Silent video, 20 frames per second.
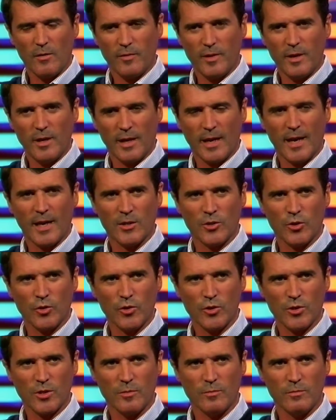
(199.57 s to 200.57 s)
I feel I can't
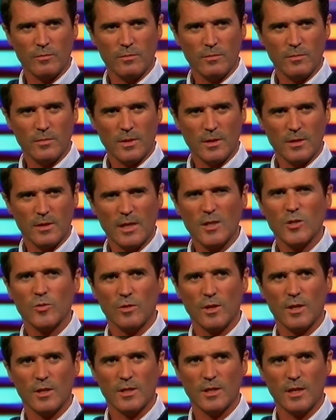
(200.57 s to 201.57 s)
trust them,
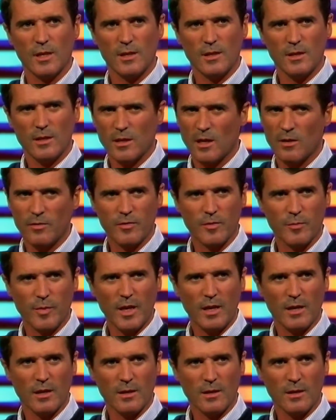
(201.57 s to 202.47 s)
that's when I said, you're not for me.